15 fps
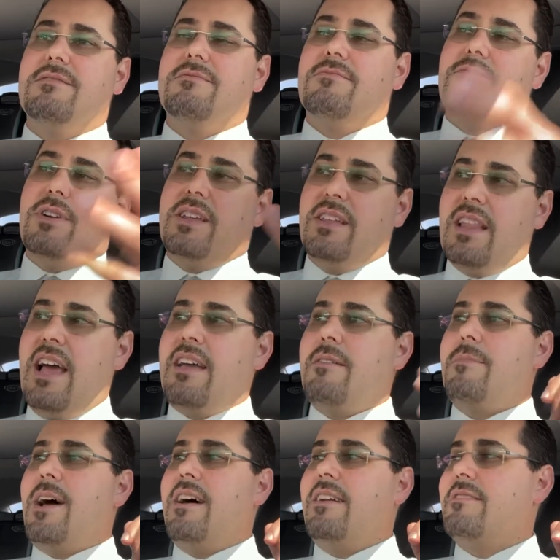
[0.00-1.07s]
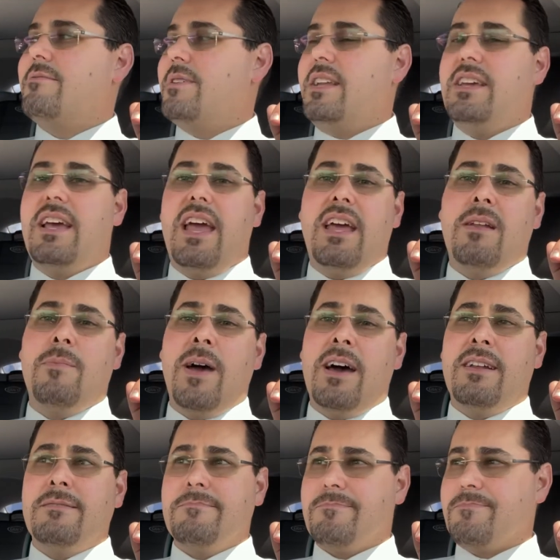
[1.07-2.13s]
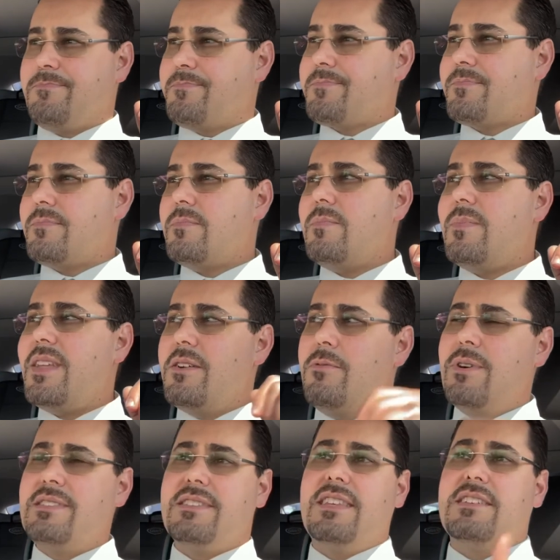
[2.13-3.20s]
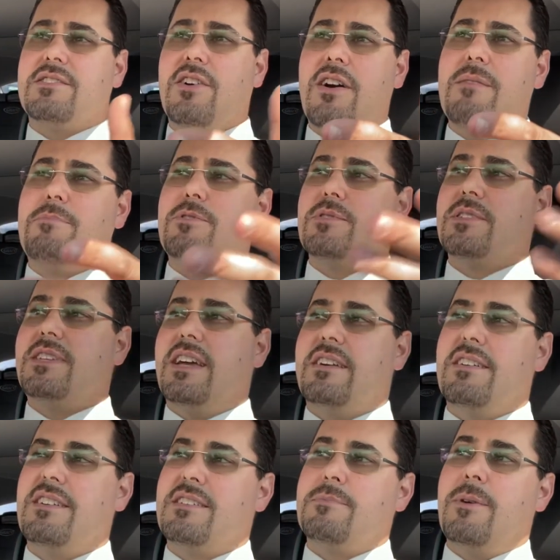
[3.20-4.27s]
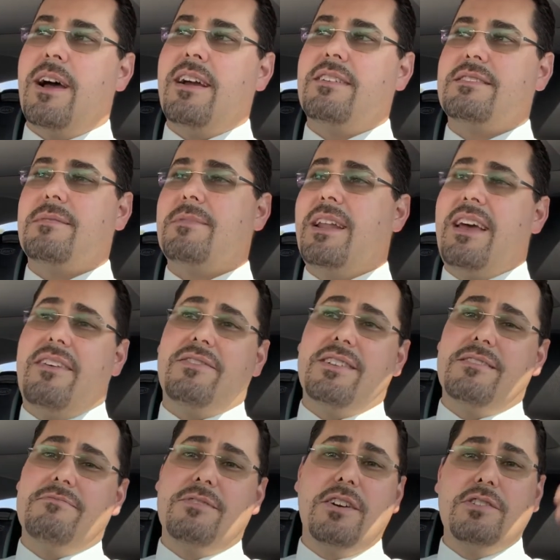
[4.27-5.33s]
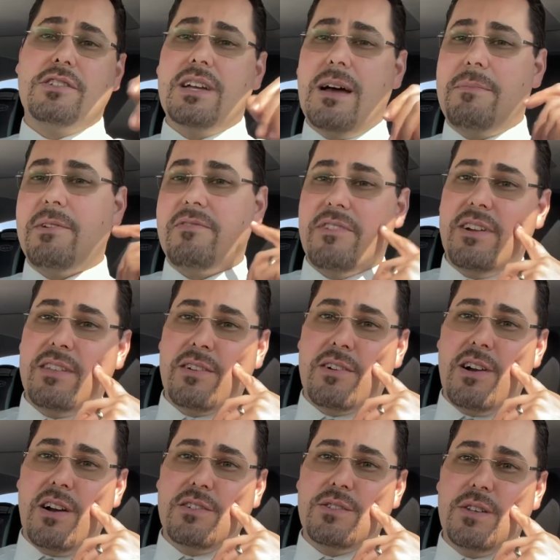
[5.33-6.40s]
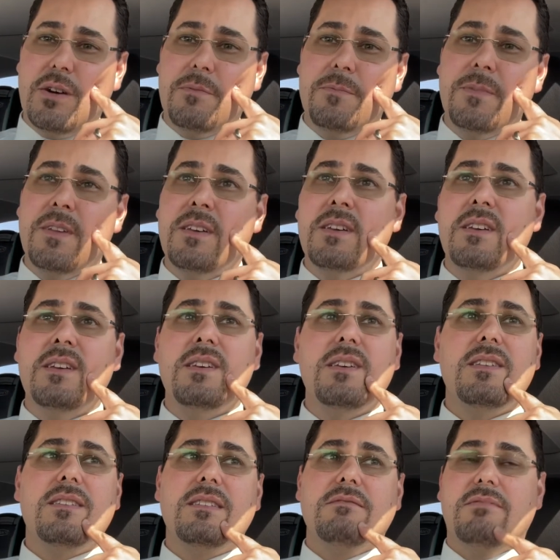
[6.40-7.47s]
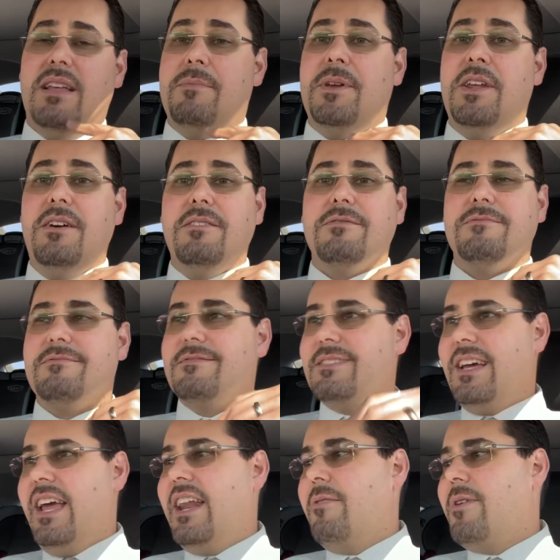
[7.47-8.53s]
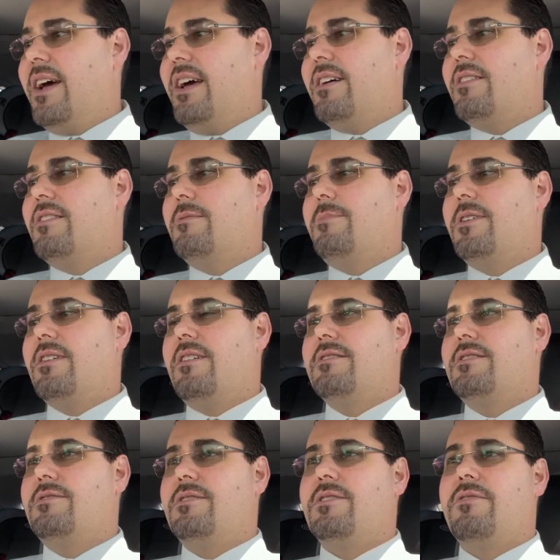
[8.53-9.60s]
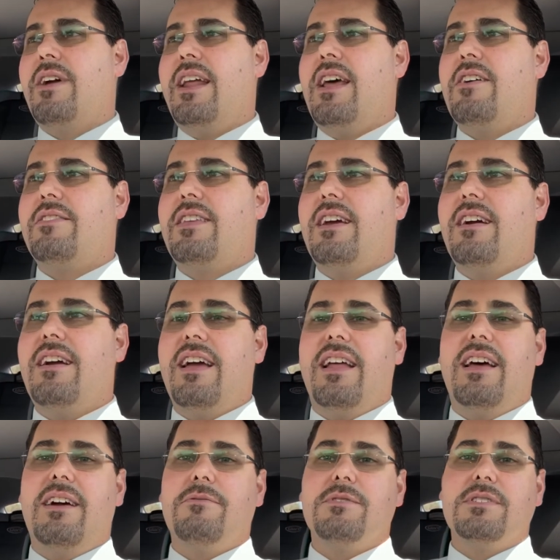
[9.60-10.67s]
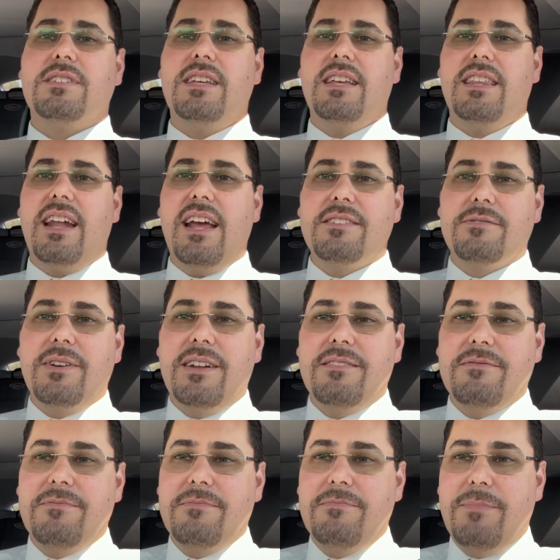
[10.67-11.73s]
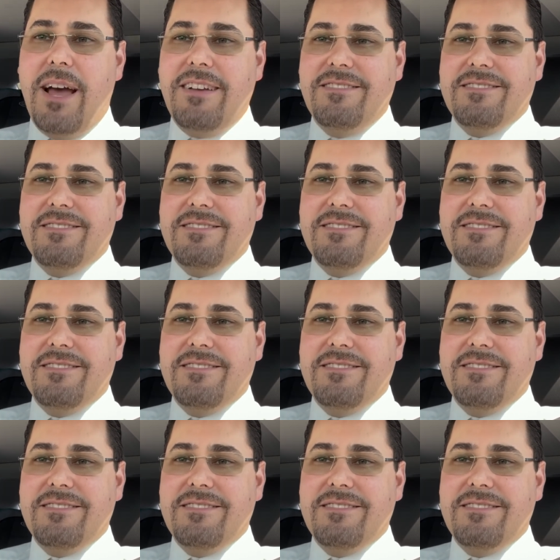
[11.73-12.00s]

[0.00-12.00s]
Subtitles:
What do you like about it? What do you hate about it? Once this carpool sticker expires, I'm going to have to go shopping for another car, so let me know. Anyway, hope you're all doing great out there, and I will see you in the next one. Bye.